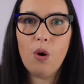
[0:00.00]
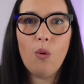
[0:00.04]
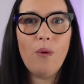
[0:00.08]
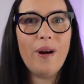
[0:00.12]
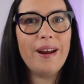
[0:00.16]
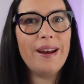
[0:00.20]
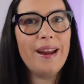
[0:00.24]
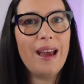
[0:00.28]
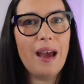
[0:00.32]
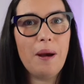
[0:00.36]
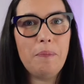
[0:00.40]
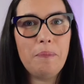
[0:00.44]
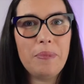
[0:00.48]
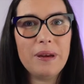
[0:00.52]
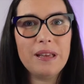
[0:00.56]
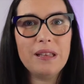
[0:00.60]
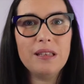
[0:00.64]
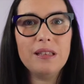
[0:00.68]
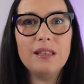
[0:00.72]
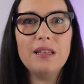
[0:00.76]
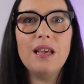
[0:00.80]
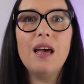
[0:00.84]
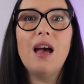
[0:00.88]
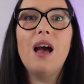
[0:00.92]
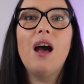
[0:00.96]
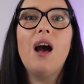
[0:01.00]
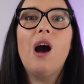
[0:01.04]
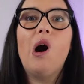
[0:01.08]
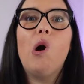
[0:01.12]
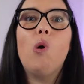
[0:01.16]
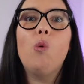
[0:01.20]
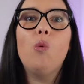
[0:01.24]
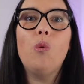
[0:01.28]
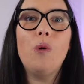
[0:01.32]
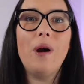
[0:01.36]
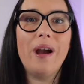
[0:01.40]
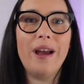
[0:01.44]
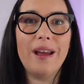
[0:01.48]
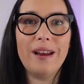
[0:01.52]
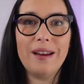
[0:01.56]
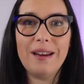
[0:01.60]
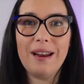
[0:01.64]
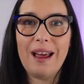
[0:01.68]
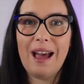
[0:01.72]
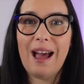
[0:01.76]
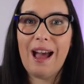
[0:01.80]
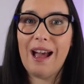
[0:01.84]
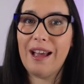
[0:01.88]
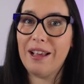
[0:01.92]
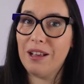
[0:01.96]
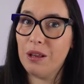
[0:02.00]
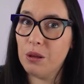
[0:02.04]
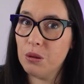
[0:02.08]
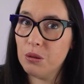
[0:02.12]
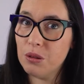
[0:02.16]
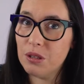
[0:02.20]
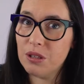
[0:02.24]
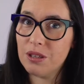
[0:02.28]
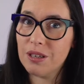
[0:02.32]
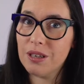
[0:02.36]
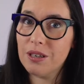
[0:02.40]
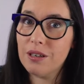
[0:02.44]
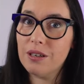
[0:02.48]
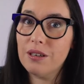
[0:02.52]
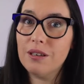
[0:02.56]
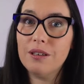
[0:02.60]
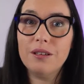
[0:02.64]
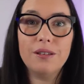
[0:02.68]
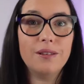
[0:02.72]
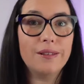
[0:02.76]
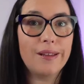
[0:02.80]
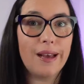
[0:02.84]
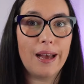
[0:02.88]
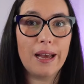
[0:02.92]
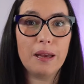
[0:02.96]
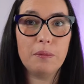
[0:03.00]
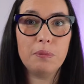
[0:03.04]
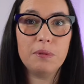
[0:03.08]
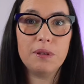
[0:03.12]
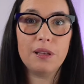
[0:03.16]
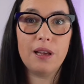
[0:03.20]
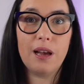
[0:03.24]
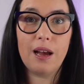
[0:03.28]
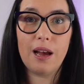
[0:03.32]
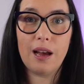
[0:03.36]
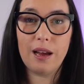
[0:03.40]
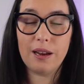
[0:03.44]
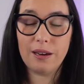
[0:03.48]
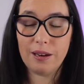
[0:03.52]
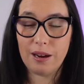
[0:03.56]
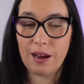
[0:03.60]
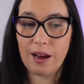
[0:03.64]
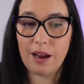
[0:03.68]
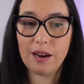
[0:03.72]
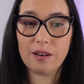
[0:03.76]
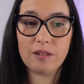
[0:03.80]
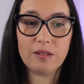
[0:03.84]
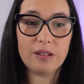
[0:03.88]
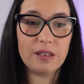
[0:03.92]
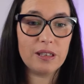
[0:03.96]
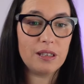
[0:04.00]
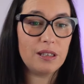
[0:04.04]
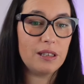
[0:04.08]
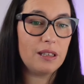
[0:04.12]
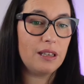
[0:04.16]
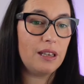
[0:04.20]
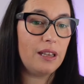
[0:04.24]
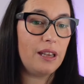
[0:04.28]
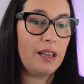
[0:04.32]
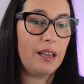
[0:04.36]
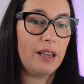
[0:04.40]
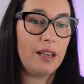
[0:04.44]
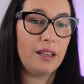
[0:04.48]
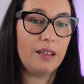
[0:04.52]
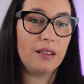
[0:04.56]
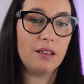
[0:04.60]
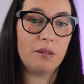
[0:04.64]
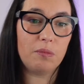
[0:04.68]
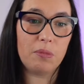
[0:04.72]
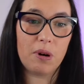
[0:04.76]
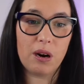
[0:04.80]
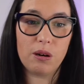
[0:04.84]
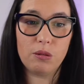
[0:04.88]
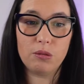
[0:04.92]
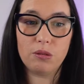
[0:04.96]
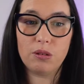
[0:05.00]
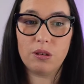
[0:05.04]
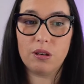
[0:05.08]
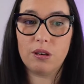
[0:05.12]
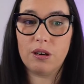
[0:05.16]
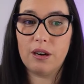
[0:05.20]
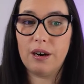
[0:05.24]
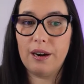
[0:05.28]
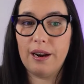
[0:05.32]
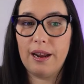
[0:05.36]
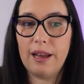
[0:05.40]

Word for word: What happens when a user types an address in the browser,